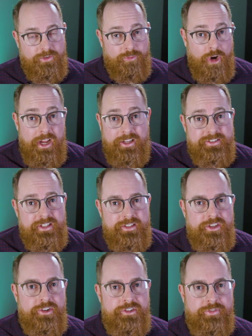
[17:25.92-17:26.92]
Right, because
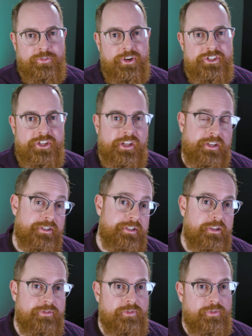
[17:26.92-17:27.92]
you're differentiating
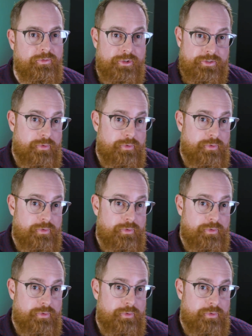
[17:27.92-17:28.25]
yourself. First